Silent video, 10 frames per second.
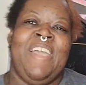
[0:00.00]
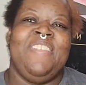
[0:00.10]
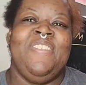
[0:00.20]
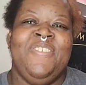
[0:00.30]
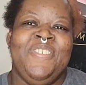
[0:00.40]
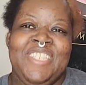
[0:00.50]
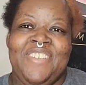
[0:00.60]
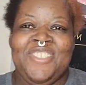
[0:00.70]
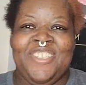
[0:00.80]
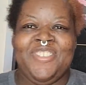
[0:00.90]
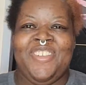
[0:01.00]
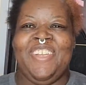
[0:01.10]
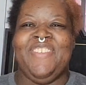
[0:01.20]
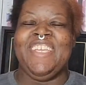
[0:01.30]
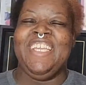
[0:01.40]
to Chef Shar's
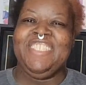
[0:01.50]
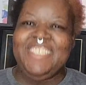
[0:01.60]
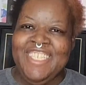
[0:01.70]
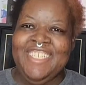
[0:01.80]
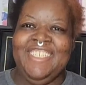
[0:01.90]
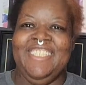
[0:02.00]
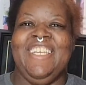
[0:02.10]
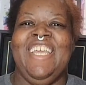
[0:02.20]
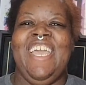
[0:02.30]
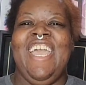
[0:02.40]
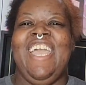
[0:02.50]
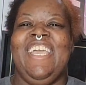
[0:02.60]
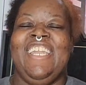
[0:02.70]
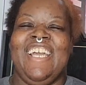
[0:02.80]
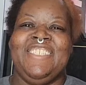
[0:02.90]
Creative Kitchen,
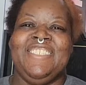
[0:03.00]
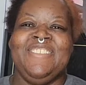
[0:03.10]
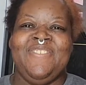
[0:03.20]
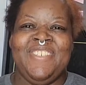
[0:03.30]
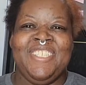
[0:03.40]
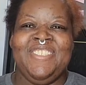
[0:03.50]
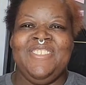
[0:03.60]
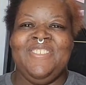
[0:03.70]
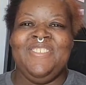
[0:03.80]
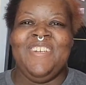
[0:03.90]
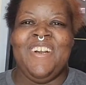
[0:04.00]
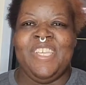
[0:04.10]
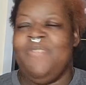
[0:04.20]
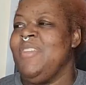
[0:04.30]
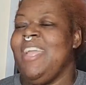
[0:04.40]
and I just wanted to
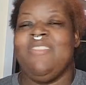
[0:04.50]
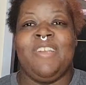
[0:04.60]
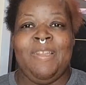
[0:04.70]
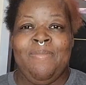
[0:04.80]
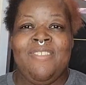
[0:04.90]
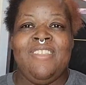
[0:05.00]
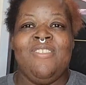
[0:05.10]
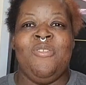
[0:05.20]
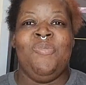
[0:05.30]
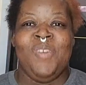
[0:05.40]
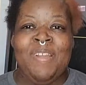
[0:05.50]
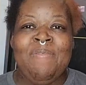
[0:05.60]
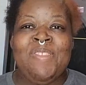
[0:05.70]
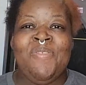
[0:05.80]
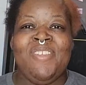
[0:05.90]
give you guys a glimpse into what
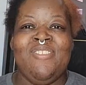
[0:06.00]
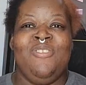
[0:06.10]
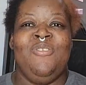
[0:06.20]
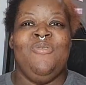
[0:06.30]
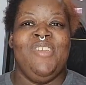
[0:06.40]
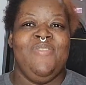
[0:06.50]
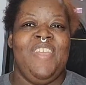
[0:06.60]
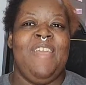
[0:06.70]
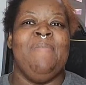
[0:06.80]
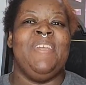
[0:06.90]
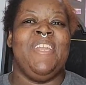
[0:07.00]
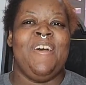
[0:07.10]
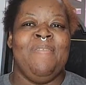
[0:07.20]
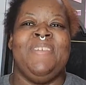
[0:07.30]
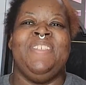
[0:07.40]
I'm doing to revamp and
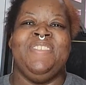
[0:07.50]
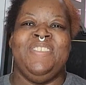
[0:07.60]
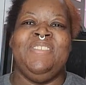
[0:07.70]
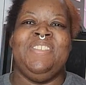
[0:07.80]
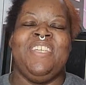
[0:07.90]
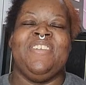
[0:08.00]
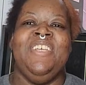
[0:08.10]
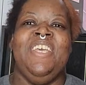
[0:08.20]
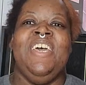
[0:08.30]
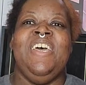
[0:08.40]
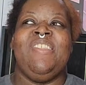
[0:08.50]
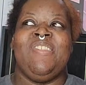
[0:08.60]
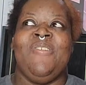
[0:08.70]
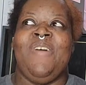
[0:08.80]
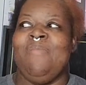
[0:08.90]
up my YouTube channel.
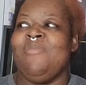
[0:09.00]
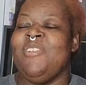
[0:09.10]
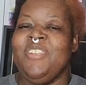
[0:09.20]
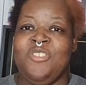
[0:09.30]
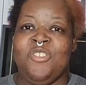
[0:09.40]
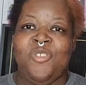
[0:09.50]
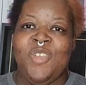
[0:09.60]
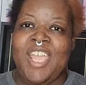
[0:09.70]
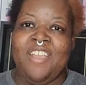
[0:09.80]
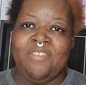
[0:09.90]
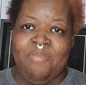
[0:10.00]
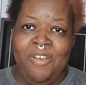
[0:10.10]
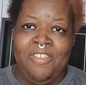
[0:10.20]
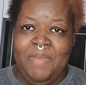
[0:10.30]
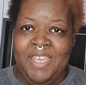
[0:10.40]
So I'm starting to create a
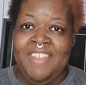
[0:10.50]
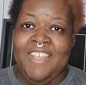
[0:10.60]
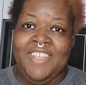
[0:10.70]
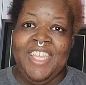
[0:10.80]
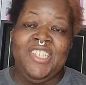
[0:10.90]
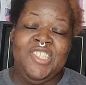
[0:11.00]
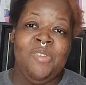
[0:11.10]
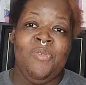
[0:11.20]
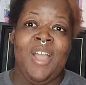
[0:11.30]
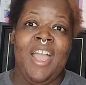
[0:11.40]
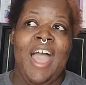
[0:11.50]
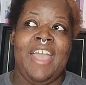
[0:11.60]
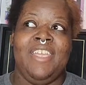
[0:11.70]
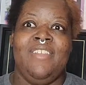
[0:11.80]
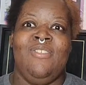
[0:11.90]
small space in the kitchen where I
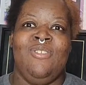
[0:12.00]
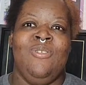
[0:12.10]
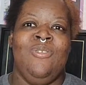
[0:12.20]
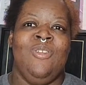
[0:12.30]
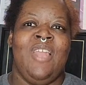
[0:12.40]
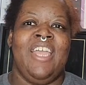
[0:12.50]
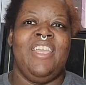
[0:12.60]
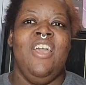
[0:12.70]
can do like